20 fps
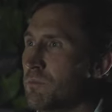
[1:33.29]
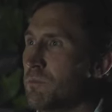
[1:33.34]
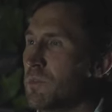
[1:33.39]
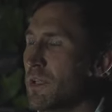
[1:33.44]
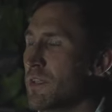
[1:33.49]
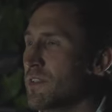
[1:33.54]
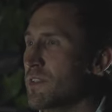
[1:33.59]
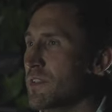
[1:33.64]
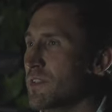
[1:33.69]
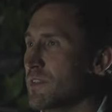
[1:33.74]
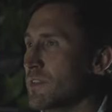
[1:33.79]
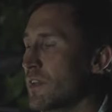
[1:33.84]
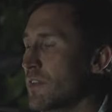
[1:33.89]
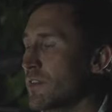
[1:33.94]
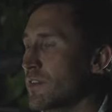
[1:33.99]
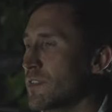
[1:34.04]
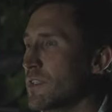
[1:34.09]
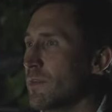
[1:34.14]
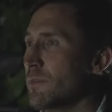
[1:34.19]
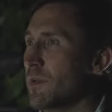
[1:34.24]
places that
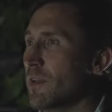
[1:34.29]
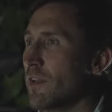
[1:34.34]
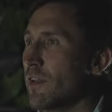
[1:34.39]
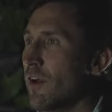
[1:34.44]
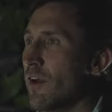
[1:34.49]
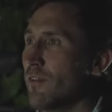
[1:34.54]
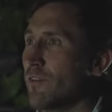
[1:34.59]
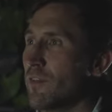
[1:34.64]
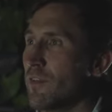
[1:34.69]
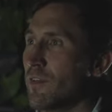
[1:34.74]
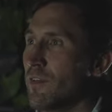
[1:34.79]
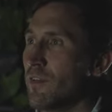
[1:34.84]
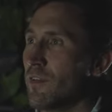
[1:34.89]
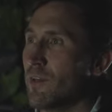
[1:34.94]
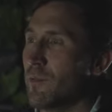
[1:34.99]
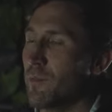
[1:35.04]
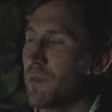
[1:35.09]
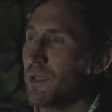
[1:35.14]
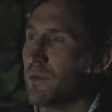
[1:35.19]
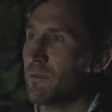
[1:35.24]
are typically off the
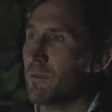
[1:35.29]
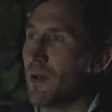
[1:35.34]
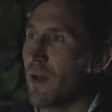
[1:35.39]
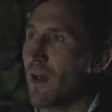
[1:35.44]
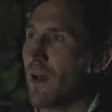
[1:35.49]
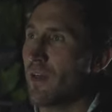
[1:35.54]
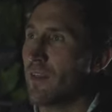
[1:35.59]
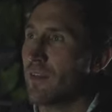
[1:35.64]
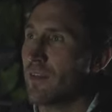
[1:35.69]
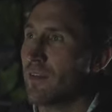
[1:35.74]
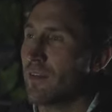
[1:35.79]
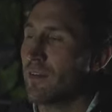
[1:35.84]
beaten path.